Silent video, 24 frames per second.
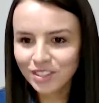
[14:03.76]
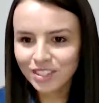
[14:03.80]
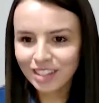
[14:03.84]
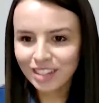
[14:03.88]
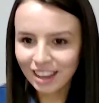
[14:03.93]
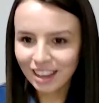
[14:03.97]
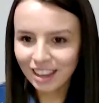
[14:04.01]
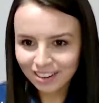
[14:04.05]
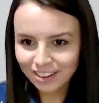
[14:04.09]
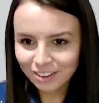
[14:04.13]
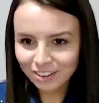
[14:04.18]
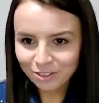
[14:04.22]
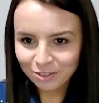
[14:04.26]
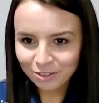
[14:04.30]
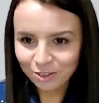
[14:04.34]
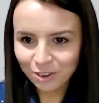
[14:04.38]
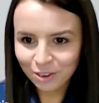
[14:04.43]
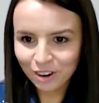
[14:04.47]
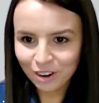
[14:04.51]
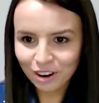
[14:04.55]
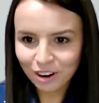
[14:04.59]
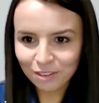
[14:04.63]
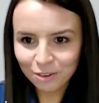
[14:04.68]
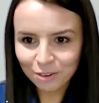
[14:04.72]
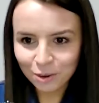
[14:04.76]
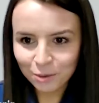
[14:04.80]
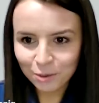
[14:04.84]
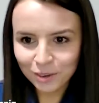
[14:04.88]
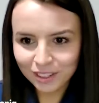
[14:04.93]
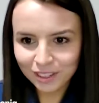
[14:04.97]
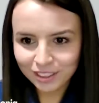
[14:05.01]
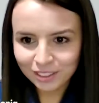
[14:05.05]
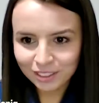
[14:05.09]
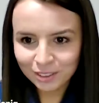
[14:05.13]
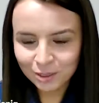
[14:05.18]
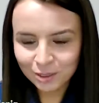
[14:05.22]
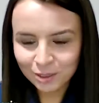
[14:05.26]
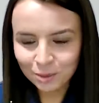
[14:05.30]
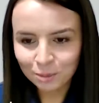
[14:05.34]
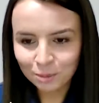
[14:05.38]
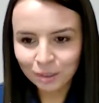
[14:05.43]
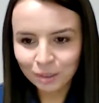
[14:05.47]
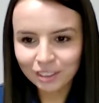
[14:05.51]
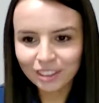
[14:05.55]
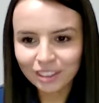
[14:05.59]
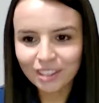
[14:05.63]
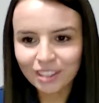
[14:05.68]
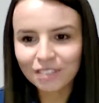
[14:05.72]
say for everyone to
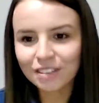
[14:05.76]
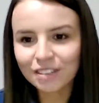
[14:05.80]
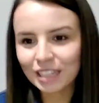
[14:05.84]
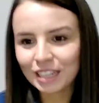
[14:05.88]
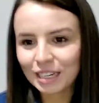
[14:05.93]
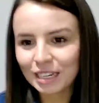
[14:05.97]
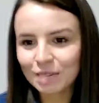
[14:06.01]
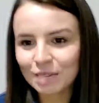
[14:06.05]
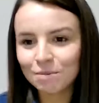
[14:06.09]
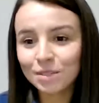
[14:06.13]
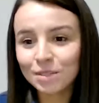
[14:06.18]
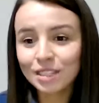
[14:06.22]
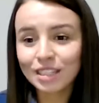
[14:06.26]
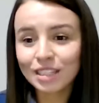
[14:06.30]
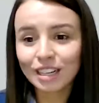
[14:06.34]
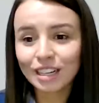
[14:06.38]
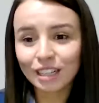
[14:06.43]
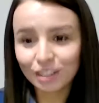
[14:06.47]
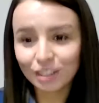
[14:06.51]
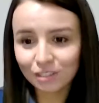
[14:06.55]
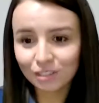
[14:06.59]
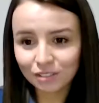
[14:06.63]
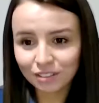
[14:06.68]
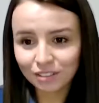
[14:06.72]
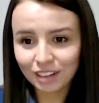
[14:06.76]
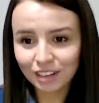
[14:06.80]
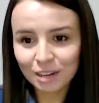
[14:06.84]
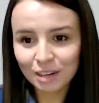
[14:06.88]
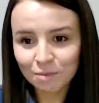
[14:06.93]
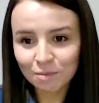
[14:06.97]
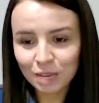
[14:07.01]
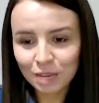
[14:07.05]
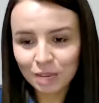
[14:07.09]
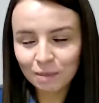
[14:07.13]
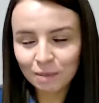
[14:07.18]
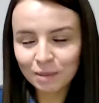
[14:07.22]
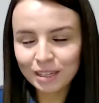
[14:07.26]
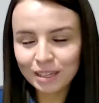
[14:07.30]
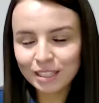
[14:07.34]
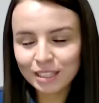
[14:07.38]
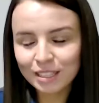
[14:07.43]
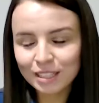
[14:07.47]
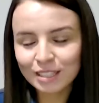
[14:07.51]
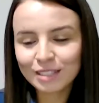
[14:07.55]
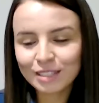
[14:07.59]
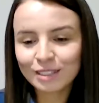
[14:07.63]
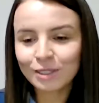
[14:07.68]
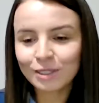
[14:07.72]
believe in themselves, and maybe
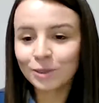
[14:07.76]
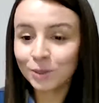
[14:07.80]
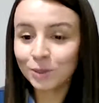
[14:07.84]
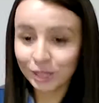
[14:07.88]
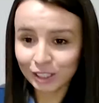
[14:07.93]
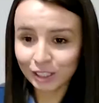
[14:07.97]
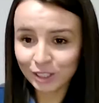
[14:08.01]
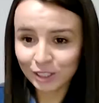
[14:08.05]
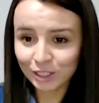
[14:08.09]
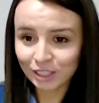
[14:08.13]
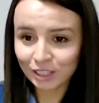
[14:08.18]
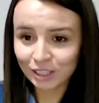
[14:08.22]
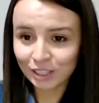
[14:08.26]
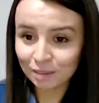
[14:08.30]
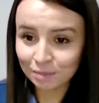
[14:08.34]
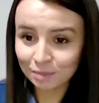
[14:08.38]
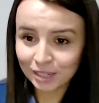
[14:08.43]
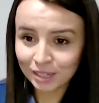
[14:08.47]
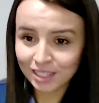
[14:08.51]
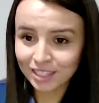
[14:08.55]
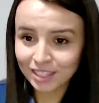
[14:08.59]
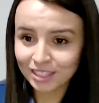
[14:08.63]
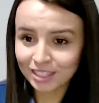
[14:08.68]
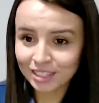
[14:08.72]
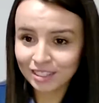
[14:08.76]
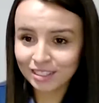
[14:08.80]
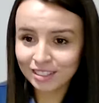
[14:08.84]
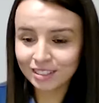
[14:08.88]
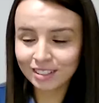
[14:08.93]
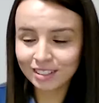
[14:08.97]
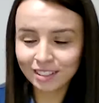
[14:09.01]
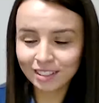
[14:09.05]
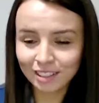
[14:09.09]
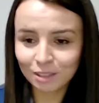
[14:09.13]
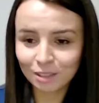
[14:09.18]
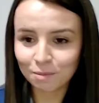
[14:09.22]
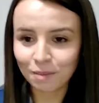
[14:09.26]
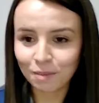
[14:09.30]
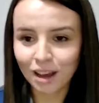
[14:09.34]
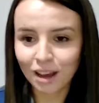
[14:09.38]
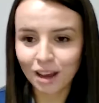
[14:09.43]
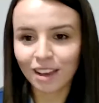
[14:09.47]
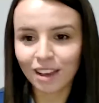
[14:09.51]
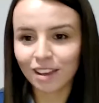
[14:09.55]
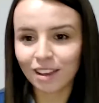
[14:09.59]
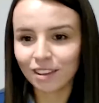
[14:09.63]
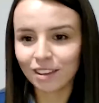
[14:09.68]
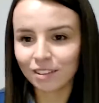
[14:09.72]
it's too cliche, but it's still
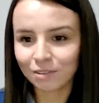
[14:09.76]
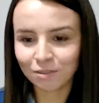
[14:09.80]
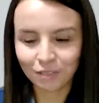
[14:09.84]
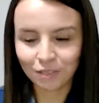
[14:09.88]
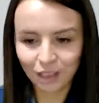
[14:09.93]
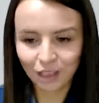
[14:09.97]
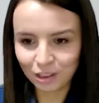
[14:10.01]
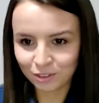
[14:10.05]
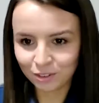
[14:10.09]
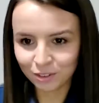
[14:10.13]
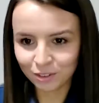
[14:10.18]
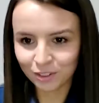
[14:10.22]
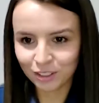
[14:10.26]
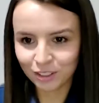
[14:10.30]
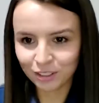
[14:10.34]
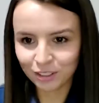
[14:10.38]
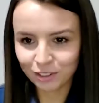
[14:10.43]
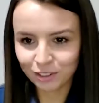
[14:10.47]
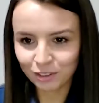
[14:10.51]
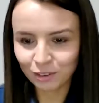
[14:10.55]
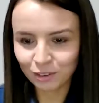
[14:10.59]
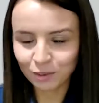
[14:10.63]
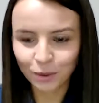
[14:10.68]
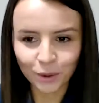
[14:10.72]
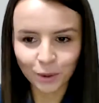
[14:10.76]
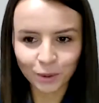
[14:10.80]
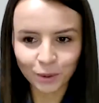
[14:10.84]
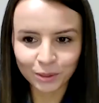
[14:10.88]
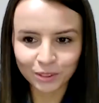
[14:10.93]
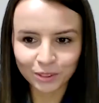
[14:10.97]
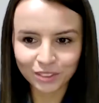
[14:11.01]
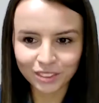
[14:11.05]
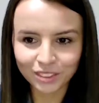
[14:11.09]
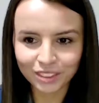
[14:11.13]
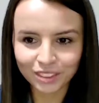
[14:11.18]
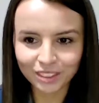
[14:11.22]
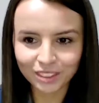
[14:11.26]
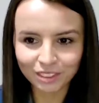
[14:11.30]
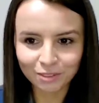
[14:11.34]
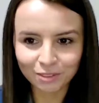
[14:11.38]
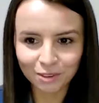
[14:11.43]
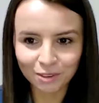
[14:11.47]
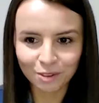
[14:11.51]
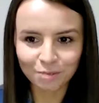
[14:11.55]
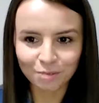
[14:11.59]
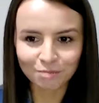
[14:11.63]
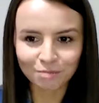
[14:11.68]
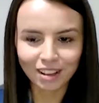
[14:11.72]
my favorite quote
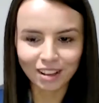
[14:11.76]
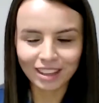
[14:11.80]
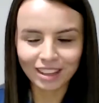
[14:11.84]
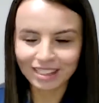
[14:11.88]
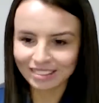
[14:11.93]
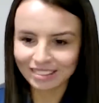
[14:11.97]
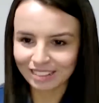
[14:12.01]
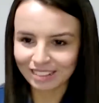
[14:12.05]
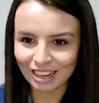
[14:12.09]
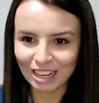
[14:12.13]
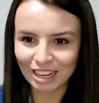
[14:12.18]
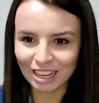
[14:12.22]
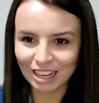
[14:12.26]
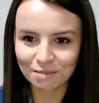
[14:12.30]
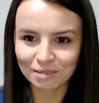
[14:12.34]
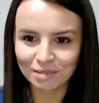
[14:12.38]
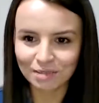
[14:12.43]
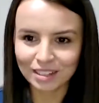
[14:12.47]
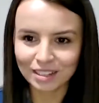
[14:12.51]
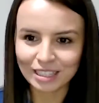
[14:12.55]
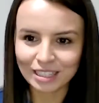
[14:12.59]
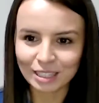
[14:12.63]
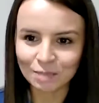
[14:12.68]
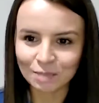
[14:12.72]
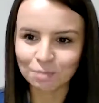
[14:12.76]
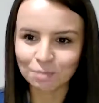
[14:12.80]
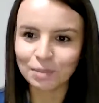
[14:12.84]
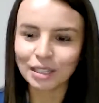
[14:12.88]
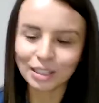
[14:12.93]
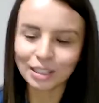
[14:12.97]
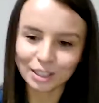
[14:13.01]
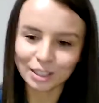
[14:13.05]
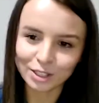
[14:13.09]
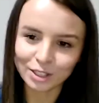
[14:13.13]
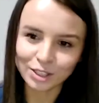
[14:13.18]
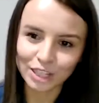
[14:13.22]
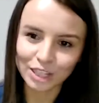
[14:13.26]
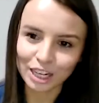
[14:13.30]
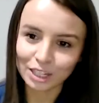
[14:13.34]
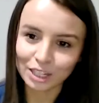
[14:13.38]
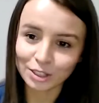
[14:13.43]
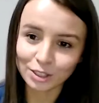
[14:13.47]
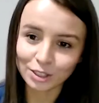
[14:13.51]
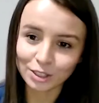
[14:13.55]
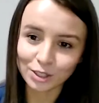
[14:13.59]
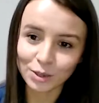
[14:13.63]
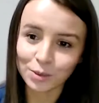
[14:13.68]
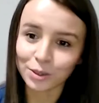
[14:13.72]
from any time, and it's be the
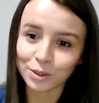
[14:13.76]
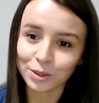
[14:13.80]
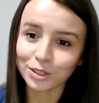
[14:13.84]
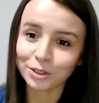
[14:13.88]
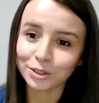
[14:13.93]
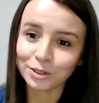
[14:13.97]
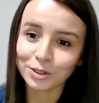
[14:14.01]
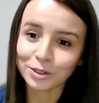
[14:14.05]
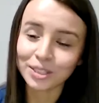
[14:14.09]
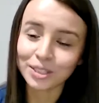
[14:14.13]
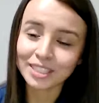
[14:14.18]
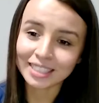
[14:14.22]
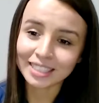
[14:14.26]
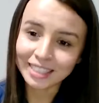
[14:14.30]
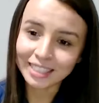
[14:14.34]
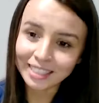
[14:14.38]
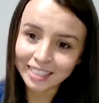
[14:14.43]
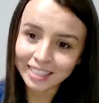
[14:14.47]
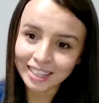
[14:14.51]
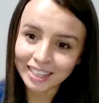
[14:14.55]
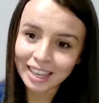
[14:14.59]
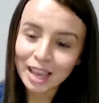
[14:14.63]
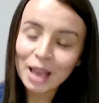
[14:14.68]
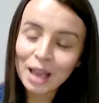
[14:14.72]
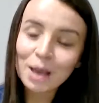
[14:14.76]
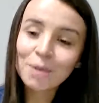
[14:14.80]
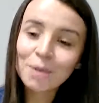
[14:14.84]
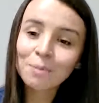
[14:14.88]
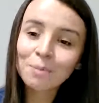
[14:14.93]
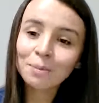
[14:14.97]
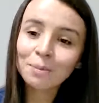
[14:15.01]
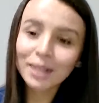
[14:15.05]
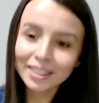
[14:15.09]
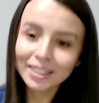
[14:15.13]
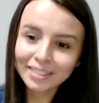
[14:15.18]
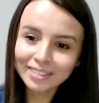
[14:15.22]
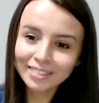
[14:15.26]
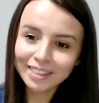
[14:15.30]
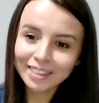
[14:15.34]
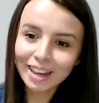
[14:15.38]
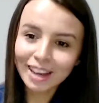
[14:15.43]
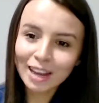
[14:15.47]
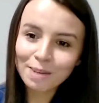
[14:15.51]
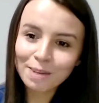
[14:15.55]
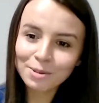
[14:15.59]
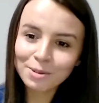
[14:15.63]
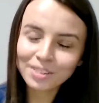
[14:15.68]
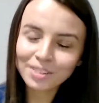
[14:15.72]
change you want to see. But
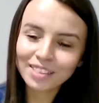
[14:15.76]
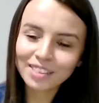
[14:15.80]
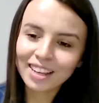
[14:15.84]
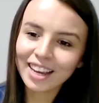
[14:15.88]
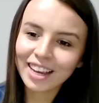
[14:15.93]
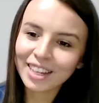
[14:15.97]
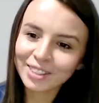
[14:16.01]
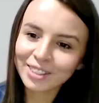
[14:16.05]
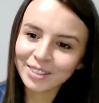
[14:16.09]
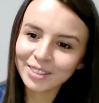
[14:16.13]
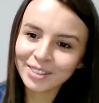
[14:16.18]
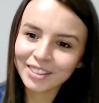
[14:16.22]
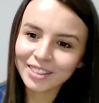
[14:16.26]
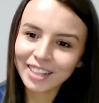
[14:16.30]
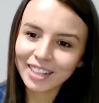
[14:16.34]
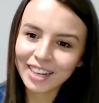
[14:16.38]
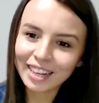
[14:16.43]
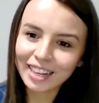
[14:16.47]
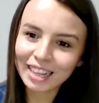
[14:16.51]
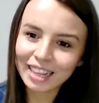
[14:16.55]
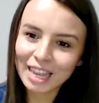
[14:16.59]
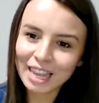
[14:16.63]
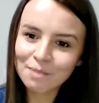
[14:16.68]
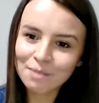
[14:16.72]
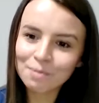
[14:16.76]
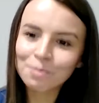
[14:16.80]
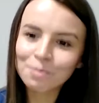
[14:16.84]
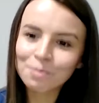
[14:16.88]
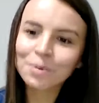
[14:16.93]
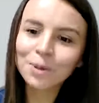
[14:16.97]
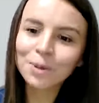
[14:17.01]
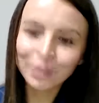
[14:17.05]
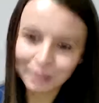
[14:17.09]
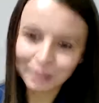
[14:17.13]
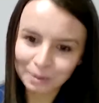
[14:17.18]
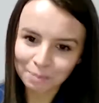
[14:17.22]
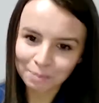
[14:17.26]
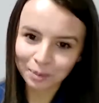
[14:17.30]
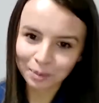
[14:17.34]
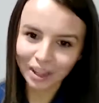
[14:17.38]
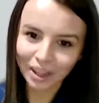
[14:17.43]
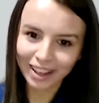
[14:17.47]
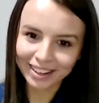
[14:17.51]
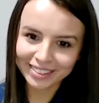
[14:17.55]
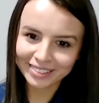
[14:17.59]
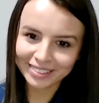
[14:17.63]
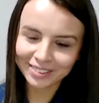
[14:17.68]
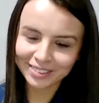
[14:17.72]
I would add on that, like,
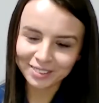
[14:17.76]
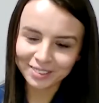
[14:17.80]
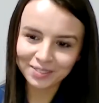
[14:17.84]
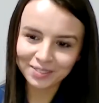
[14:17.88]
multiply it,